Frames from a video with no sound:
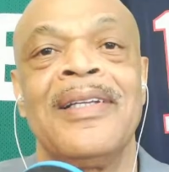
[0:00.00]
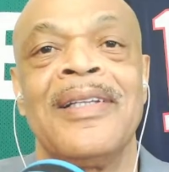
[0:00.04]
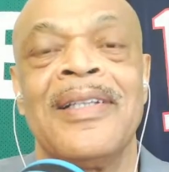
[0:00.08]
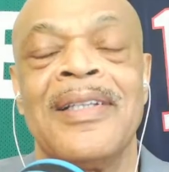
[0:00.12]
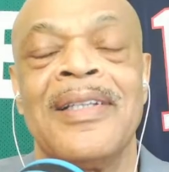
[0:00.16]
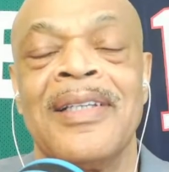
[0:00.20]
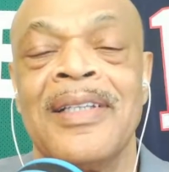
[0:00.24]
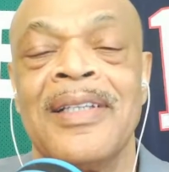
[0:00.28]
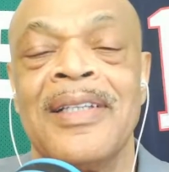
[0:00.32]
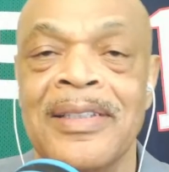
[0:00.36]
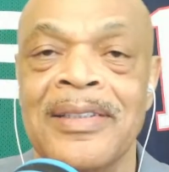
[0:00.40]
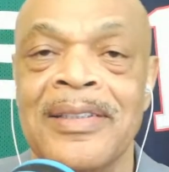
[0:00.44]

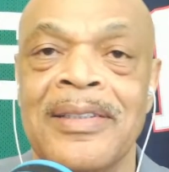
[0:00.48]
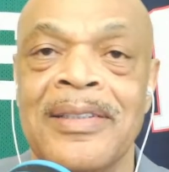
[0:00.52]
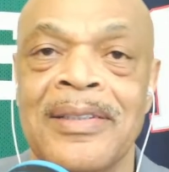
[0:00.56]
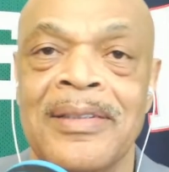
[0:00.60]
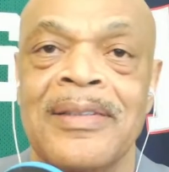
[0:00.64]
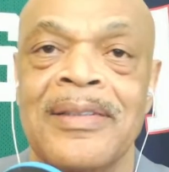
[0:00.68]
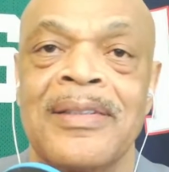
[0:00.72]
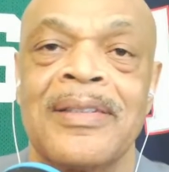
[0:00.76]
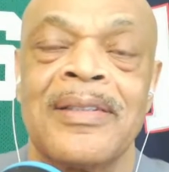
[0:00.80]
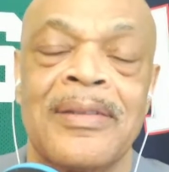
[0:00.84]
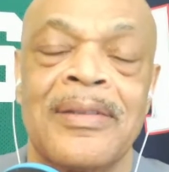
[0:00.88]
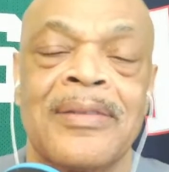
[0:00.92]
is
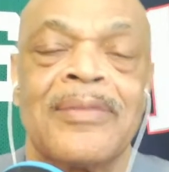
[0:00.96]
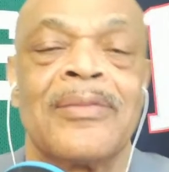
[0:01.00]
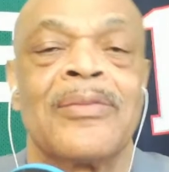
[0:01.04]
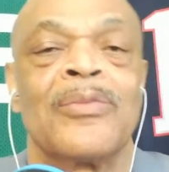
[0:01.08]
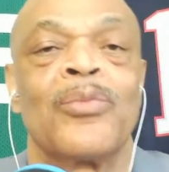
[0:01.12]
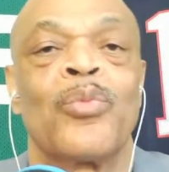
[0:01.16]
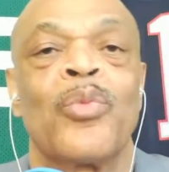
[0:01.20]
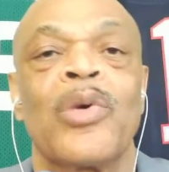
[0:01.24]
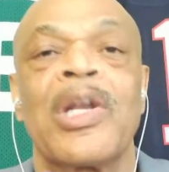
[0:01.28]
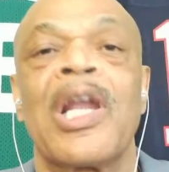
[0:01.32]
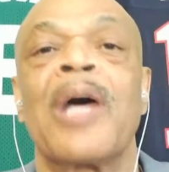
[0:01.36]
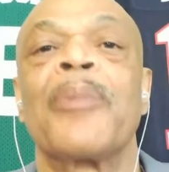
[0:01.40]

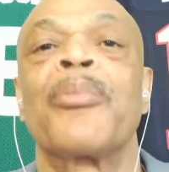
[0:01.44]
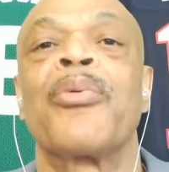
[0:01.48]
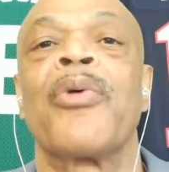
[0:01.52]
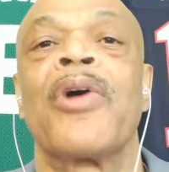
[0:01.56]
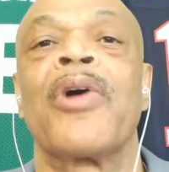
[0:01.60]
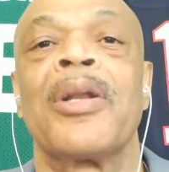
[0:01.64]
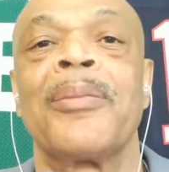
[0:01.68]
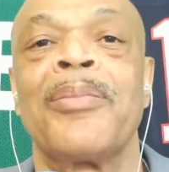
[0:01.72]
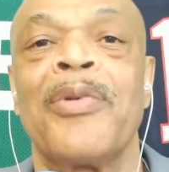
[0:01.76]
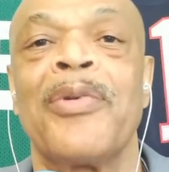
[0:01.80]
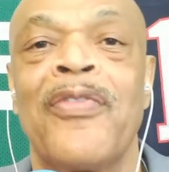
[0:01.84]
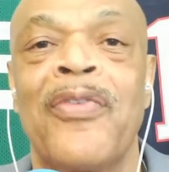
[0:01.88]
what I
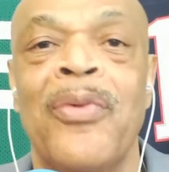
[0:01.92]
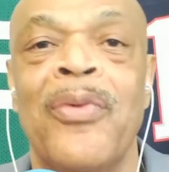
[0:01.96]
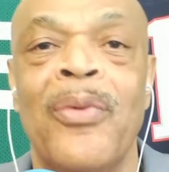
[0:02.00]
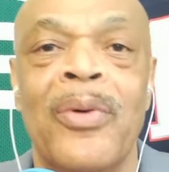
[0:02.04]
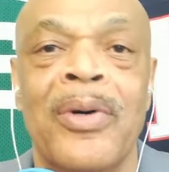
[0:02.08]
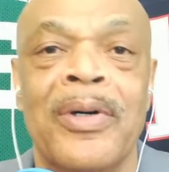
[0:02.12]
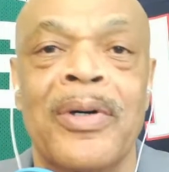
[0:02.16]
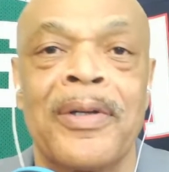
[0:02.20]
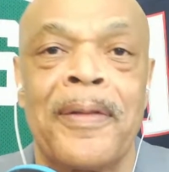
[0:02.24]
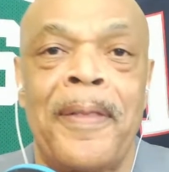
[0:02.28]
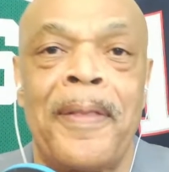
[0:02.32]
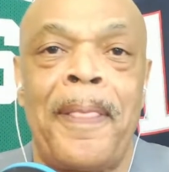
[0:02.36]
brought up
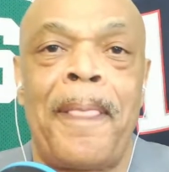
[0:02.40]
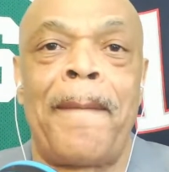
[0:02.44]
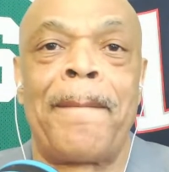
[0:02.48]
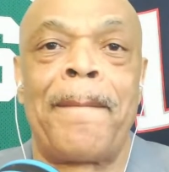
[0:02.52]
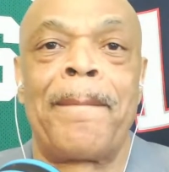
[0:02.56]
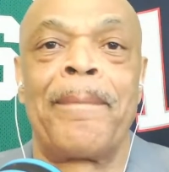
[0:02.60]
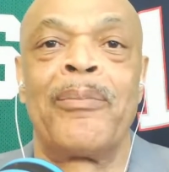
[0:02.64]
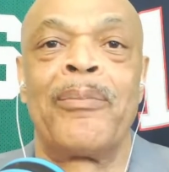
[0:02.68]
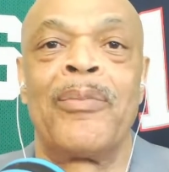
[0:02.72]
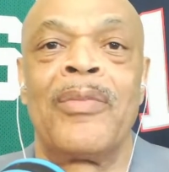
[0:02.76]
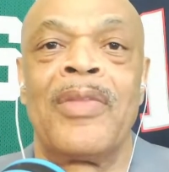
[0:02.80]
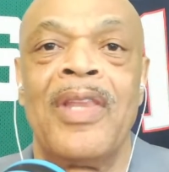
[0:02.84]
before.
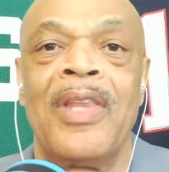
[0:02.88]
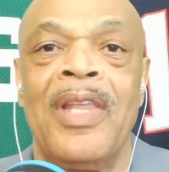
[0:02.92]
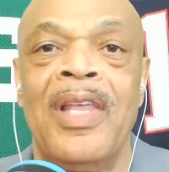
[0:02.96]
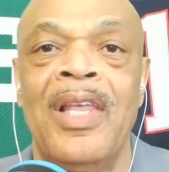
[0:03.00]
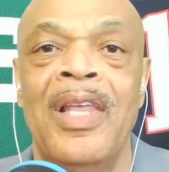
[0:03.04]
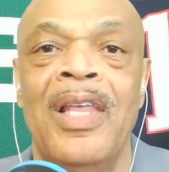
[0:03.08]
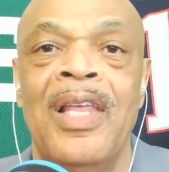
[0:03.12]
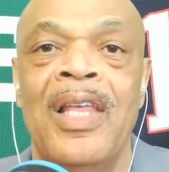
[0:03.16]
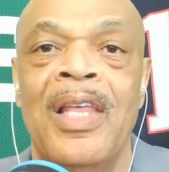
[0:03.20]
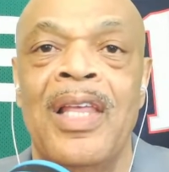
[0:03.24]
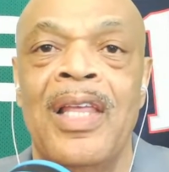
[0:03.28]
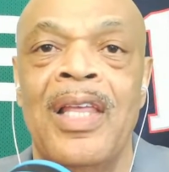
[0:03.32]

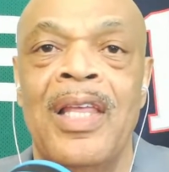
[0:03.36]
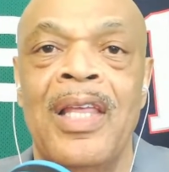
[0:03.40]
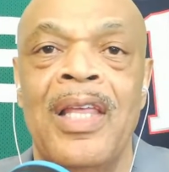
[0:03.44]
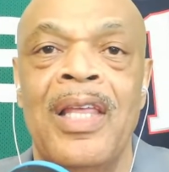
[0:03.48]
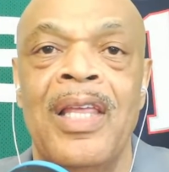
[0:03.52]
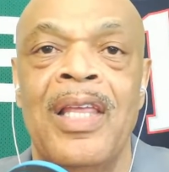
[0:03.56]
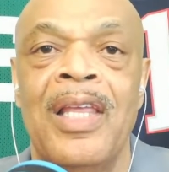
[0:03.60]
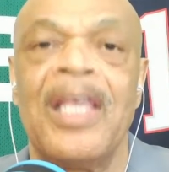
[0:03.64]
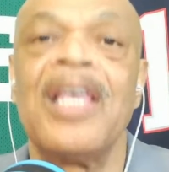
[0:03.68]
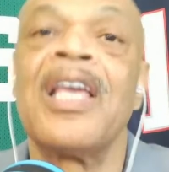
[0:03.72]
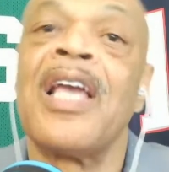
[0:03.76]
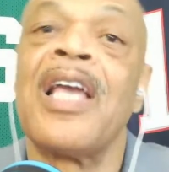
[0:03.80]

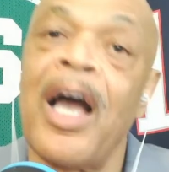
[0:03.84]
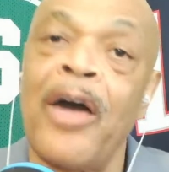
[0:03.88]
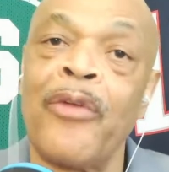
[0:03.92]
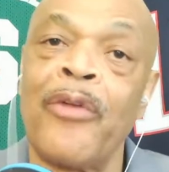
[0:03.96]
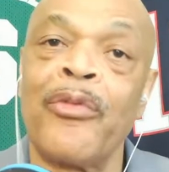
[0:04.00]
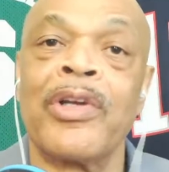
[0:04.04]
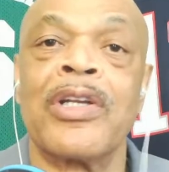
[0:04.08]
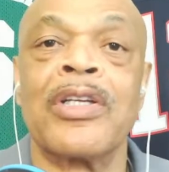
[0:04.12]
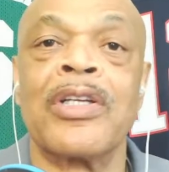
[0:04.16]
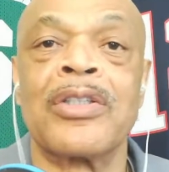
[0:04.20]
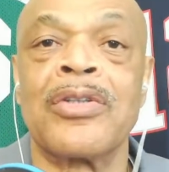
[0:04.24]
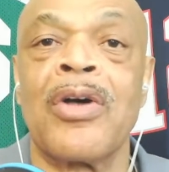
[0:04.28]
He got
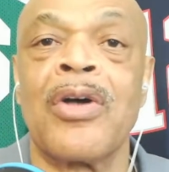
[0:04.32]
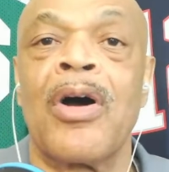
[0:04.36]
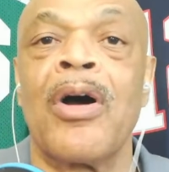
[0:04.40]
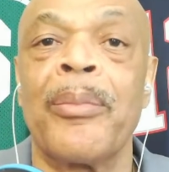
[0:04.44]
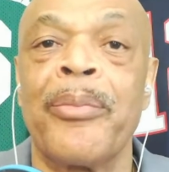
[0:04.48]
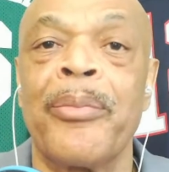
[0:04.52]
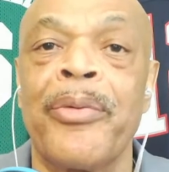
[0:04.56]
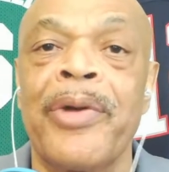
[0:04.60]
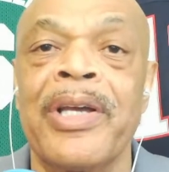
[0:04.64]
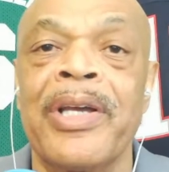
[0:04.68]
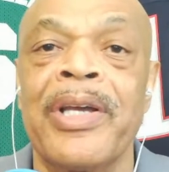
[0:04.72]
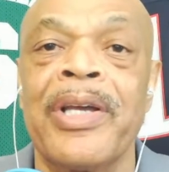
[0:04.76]
rid of
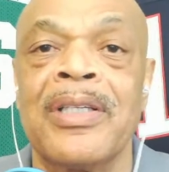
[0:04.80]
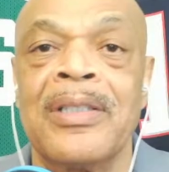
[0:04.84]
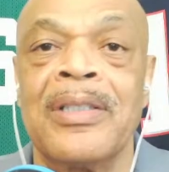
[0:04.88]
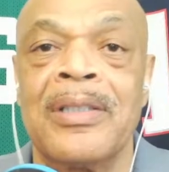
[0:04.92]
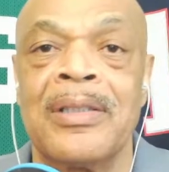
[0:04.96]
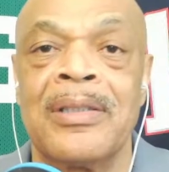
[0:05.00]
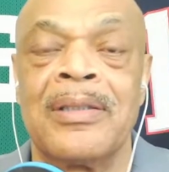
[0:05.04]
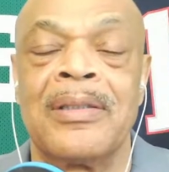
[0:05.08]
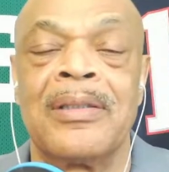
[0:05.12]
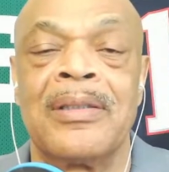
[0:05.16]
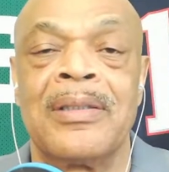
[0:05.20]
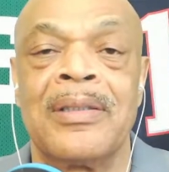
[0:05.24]
Tom Brady
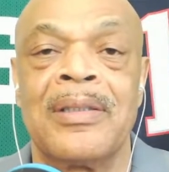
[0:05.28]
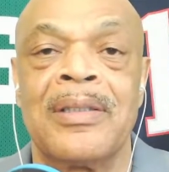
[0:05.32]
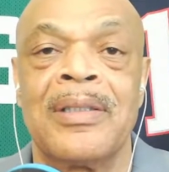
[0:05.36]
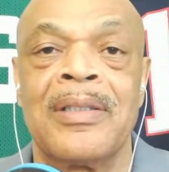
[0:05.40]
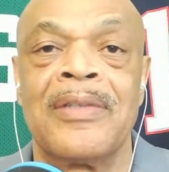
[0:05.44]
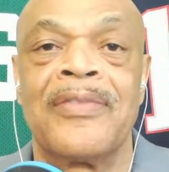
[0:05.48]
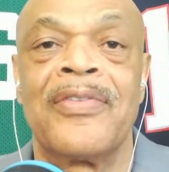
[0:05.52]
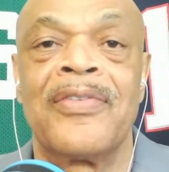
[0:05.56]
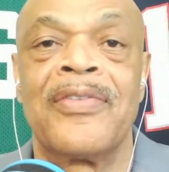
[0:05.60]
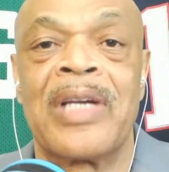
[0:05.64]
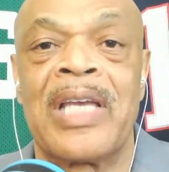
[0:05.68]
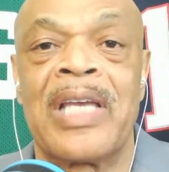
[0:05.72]

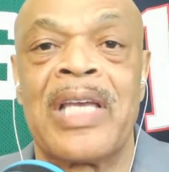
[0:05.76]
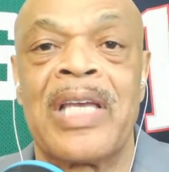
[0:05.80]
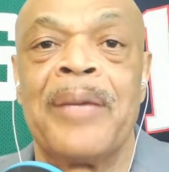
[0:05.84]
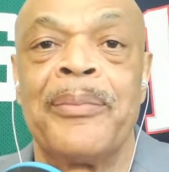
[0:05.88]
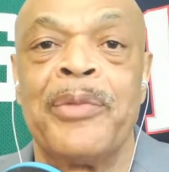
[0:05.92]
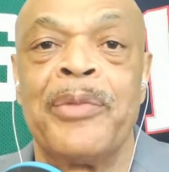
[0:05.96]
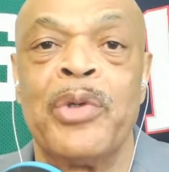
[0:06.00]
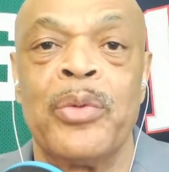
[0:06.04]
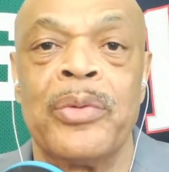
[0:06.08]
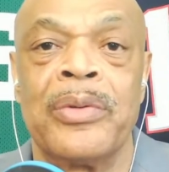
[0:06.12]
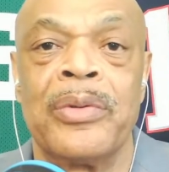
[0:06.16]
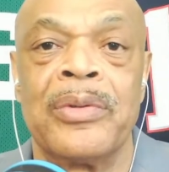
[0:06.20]
for
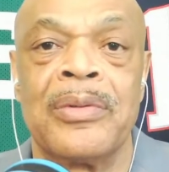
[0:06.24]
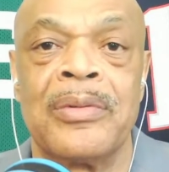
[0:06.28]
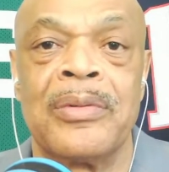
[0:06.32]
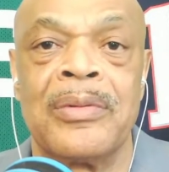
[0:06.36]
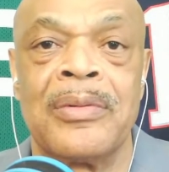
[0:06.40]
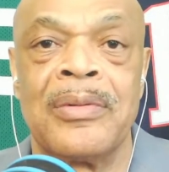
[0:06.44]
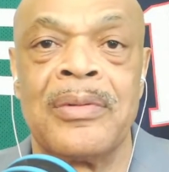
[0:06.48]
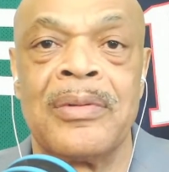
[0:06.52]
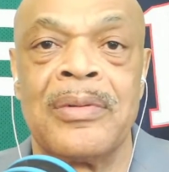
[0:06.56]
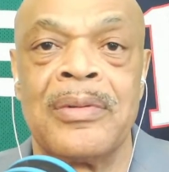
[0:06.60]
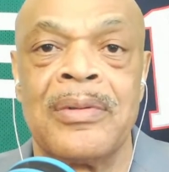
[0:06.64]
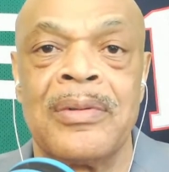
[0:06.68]
Cam Newton.
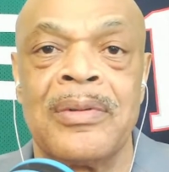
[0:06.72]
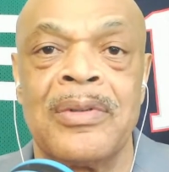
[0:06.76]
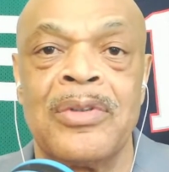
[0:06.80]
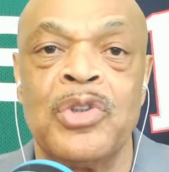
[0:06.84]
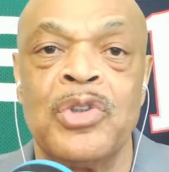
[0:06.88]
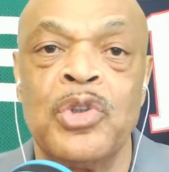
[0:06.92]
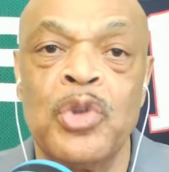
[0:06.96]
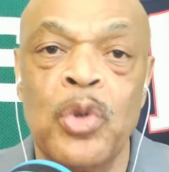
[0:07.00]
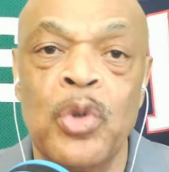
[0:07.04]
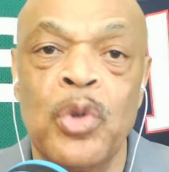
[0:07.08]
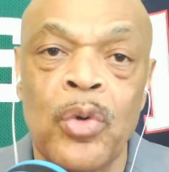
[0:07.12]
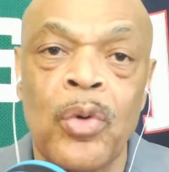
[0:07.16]

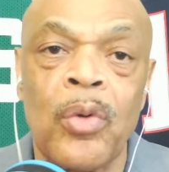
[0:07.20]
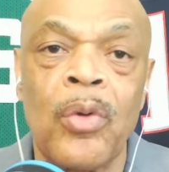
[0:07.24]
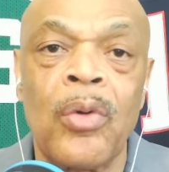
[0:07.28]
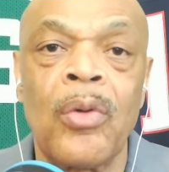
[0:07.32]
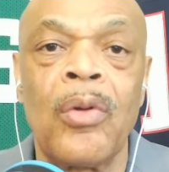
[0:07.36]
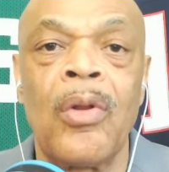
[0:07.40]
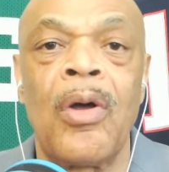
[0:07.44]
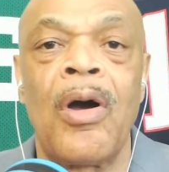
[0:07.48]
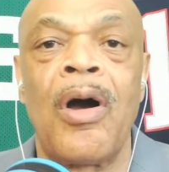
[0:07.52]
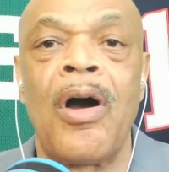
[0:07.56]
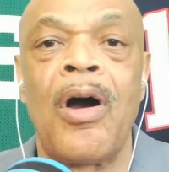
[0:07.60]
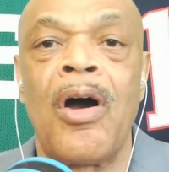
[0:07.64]

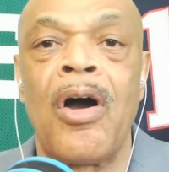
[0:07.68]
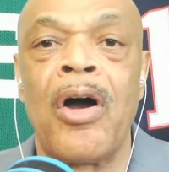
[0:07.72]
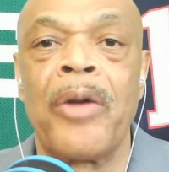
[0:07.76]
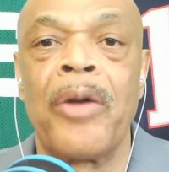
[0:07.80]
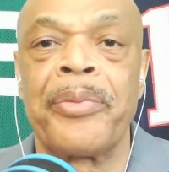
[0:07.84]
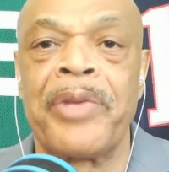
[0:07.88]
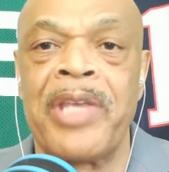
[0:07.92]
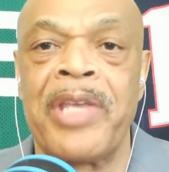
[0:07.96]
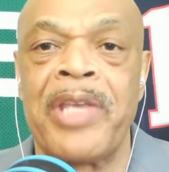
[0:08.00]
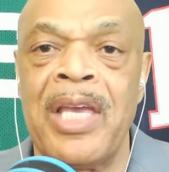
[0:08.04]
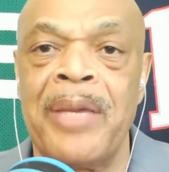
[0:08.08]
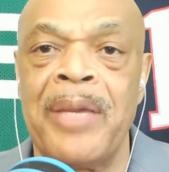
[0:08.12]
Noodle arm
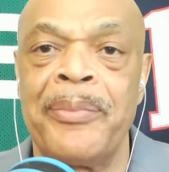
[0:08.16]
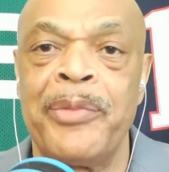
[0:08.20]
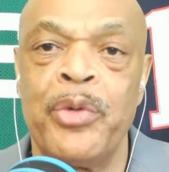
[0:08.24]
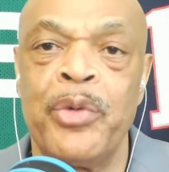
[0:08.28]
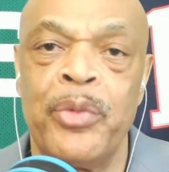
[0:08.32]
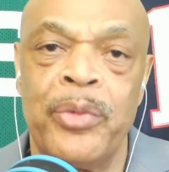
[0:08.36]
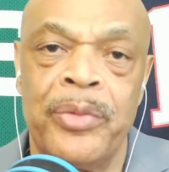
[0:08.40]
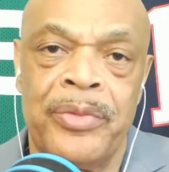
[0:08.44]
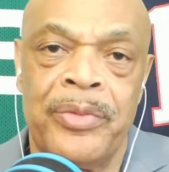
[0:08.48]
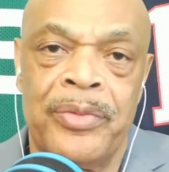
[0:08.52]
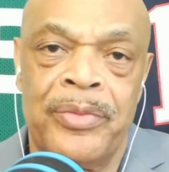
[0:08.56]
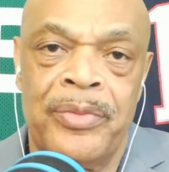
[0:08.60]
Cam
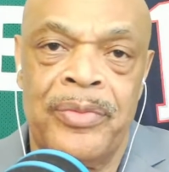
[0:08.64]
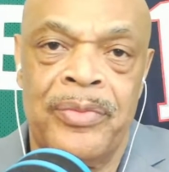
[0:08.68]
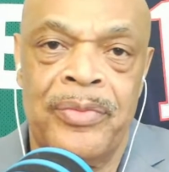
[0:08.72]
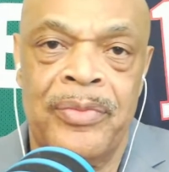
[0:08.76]
Newton.